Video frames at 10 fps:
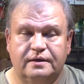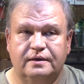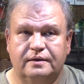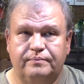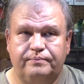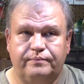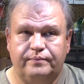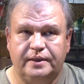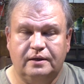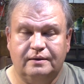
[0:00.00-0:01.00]
And
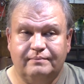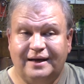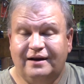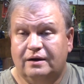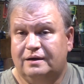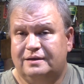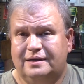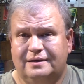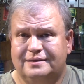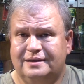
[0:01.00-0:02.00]
be, you know, my haircut
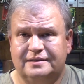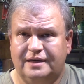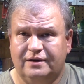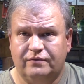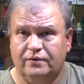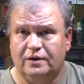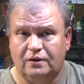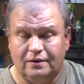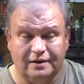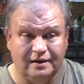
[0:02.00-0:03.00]
does not take very
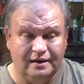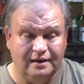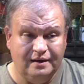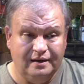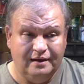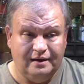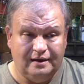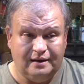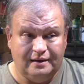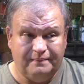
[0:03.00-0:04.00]
long.
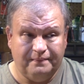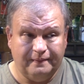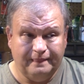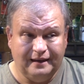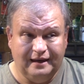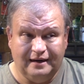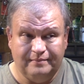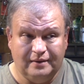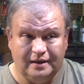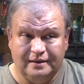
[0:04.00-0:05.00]
And
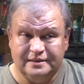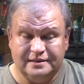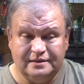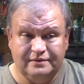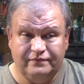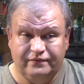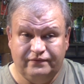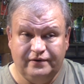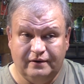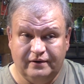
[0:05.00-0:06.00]
I'm honestly
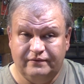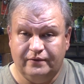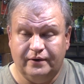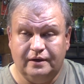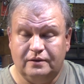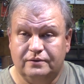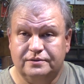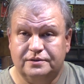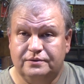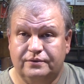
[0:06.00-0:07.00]
very, very
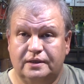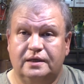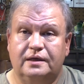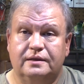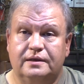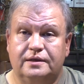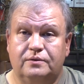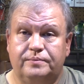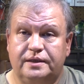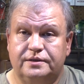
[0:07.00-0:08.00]
close to thinking that
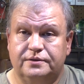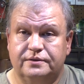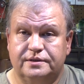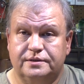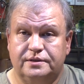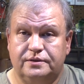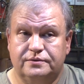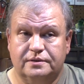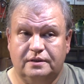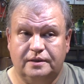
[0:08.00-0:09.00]
it'll be easier just to
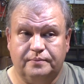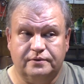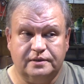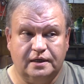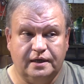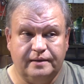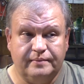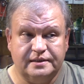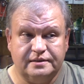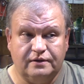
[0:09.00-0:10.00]
use the clippers and cut it
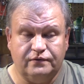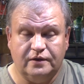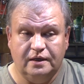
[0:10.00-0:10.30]
myself.